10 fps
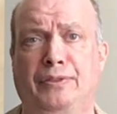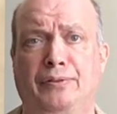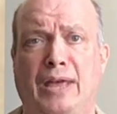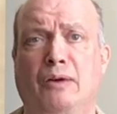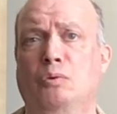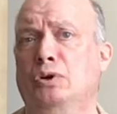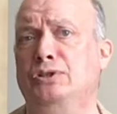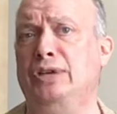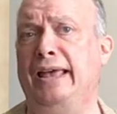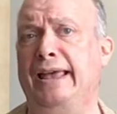That
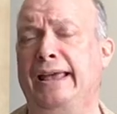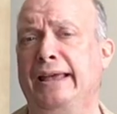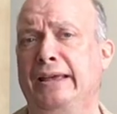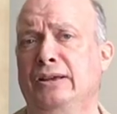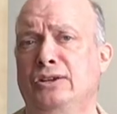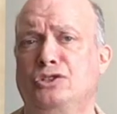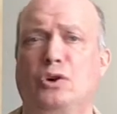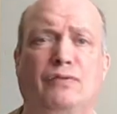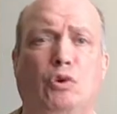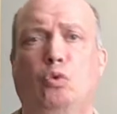was a sort
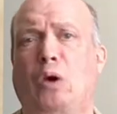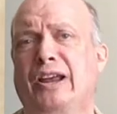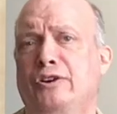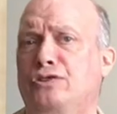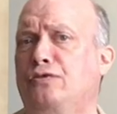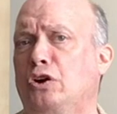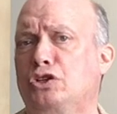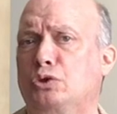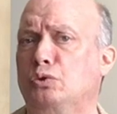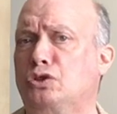of a writer's
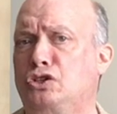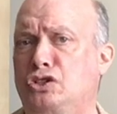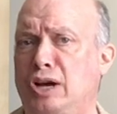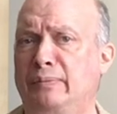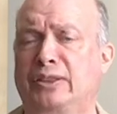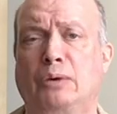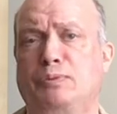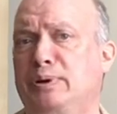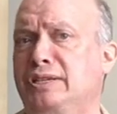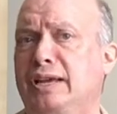virtual summit that was
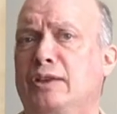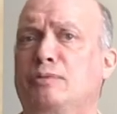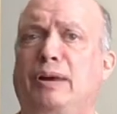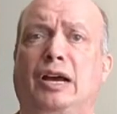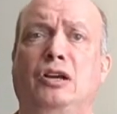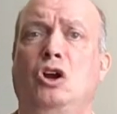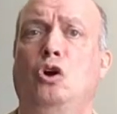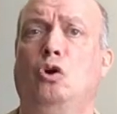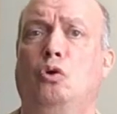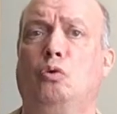put together by
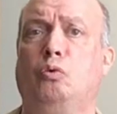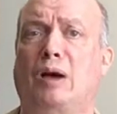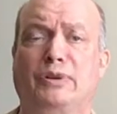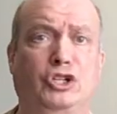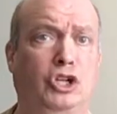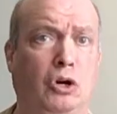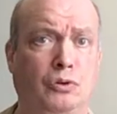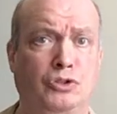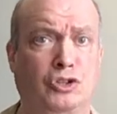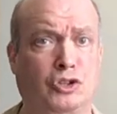Robert
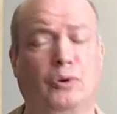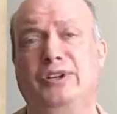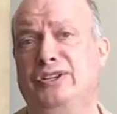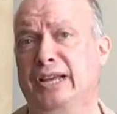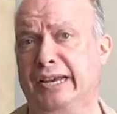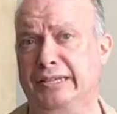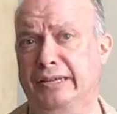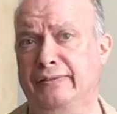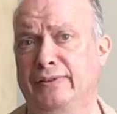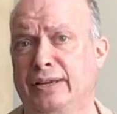Jones, the story
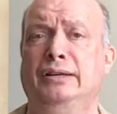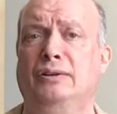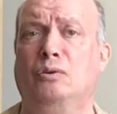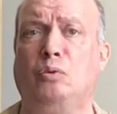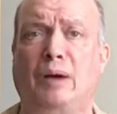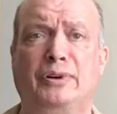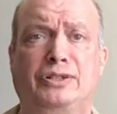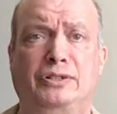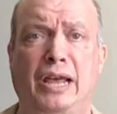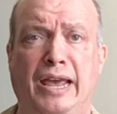detective. Robert
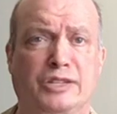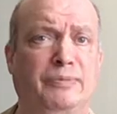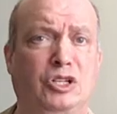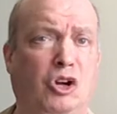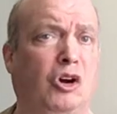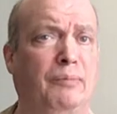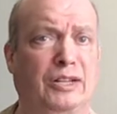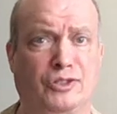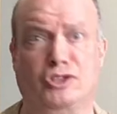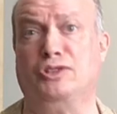asked me to talk
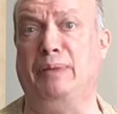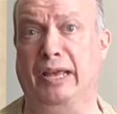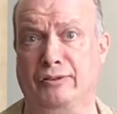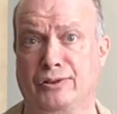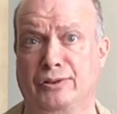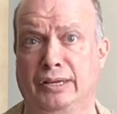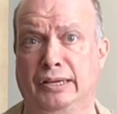about suspense,